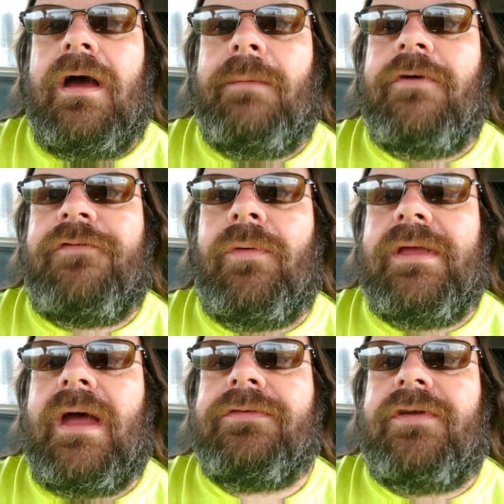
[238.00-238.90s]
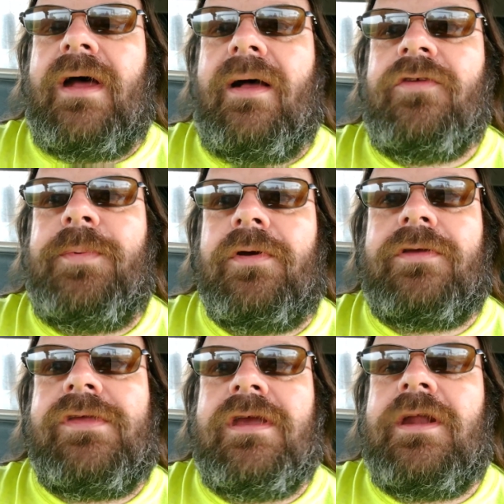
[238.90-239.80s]
before he got to the hospital,
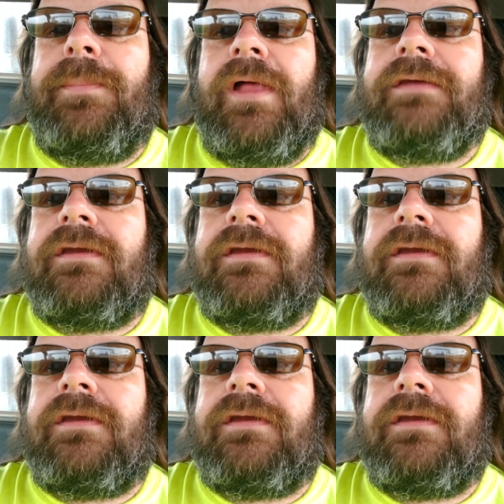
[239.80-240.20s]
because he could have bled to